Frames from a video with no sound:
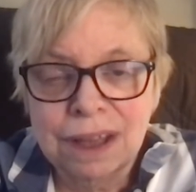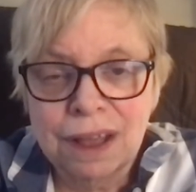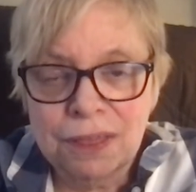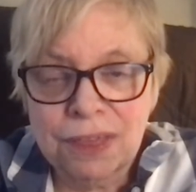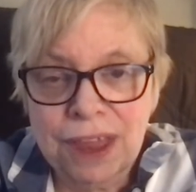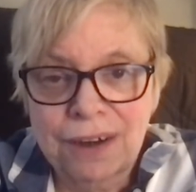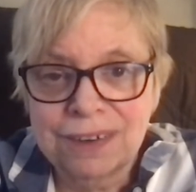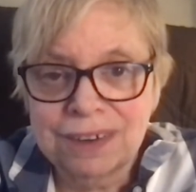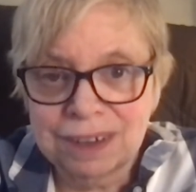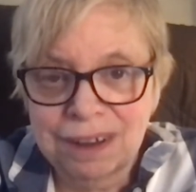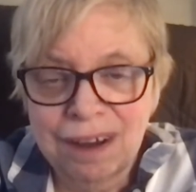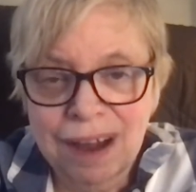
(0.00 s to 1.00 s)
their
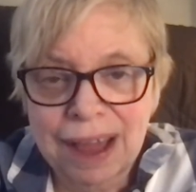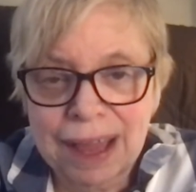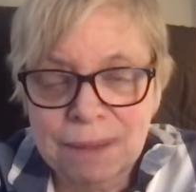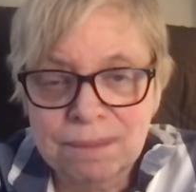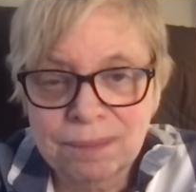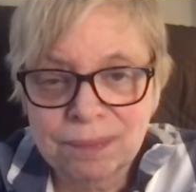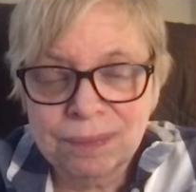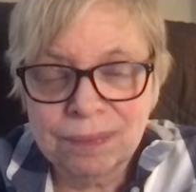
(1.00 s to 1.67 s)
time,